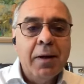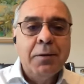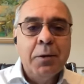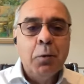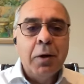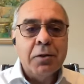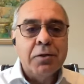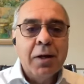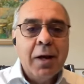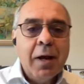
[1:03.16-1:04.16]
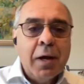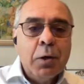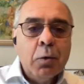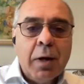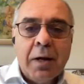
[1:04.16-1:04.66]
And you guys,
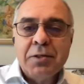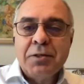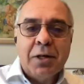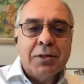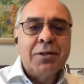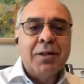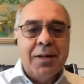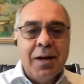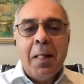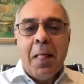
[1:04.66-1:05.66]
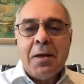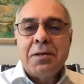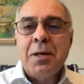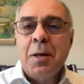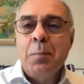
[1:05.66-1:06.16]
you guys just uh,
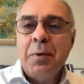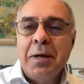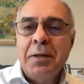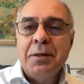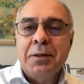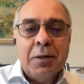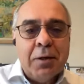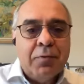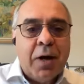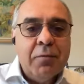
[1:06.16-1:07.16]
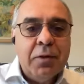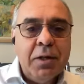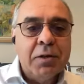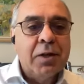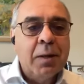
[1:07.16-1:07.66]
celebrated uh, five
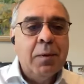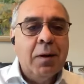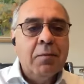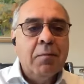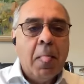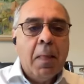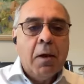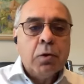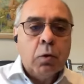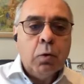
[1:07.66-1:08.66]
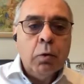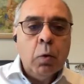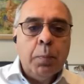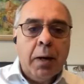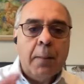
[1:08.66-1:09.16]
years, I believe. So could you
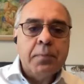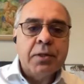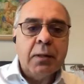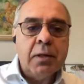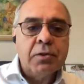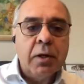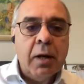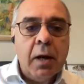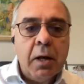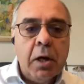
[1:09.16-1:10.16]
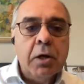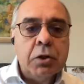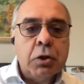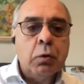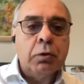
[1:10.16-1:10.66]
we perhaps did. tell us a, a,
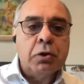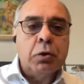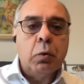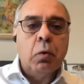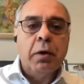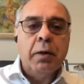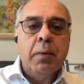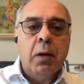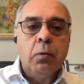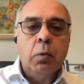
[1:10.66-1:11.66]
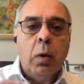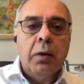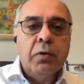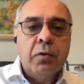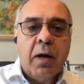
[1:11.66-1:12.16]
short story about
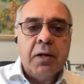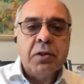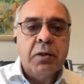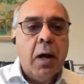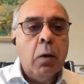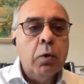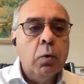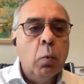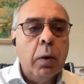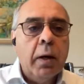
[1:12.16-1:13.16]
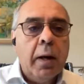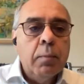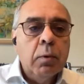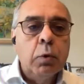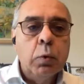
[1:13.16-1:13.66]
OneTrust and how you were
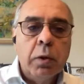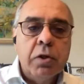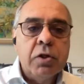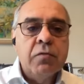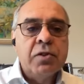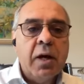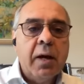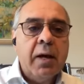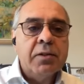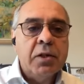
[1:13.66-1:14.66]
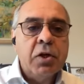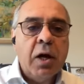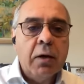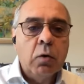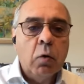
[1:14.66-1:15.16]
able to achieve si such
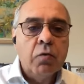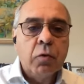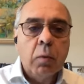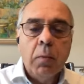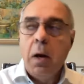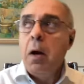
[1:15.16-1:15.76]
high growth from